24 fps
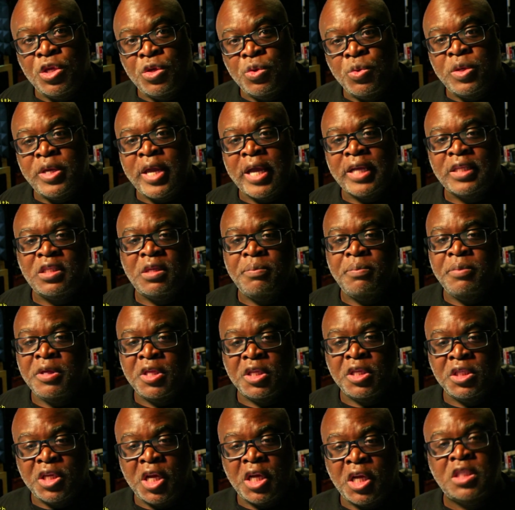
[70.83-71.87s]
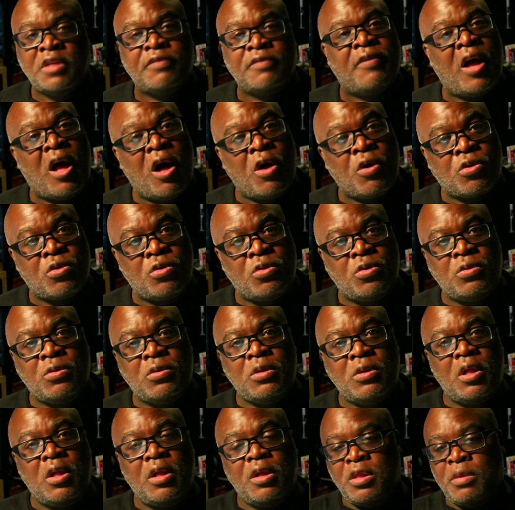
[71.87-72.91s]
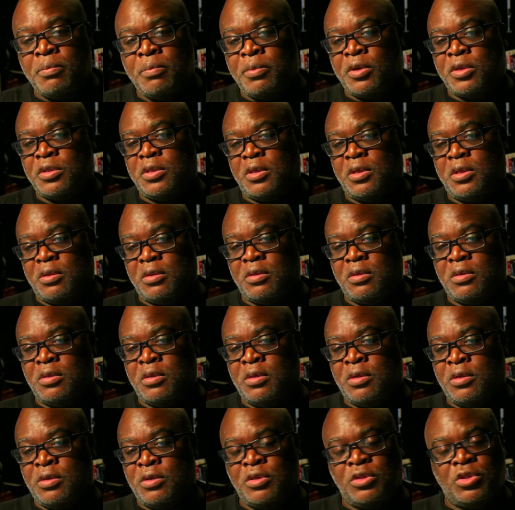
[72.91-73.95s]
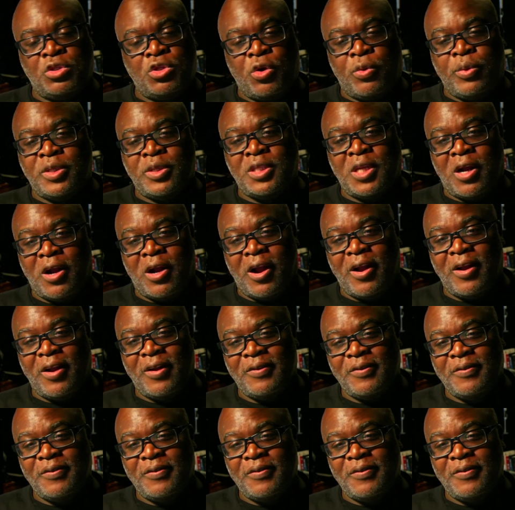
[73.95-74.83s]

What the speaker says: You get to be the judge of how cool the stories are.